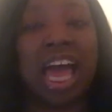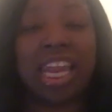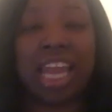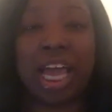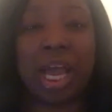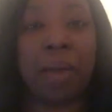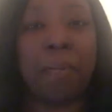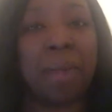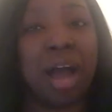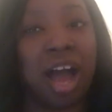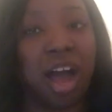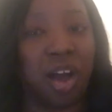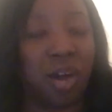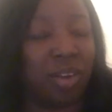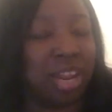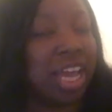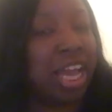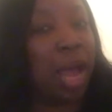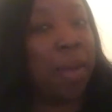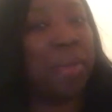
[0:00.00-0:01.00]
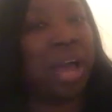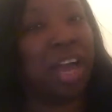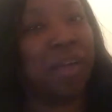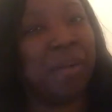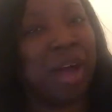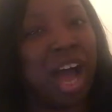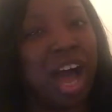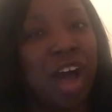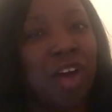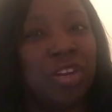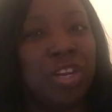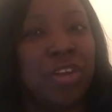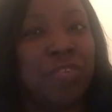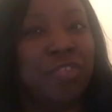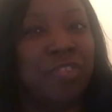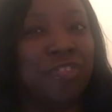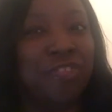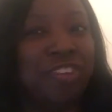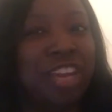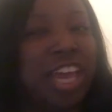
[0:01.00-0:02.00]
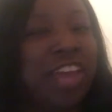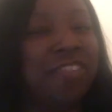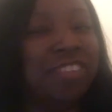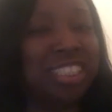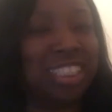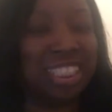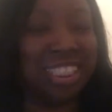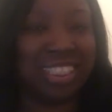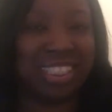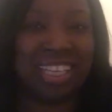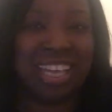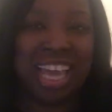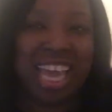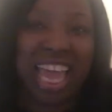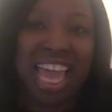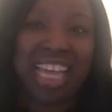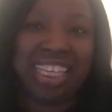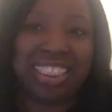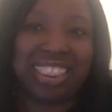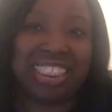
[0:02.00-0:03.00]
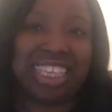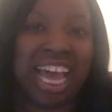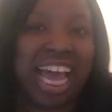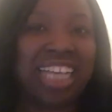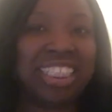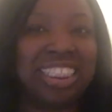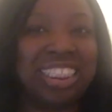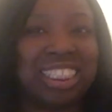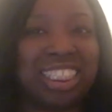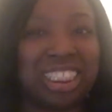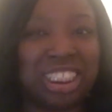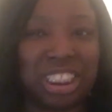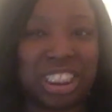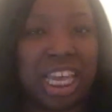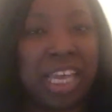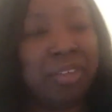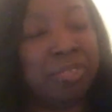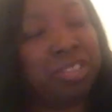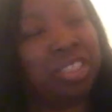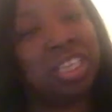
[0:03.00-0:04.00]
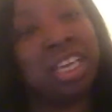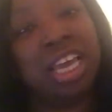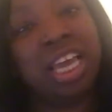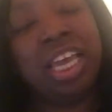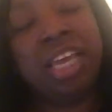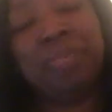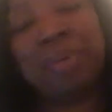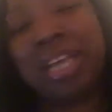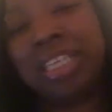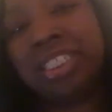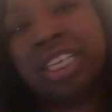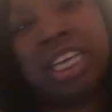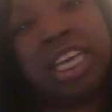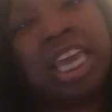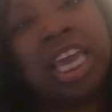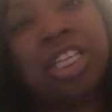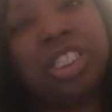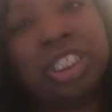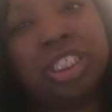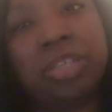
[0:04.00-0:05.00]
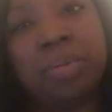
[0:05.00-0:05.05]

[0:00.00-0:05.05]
them all. Like, I'm like them all different flavors and sizes and shapes. Basically, he just a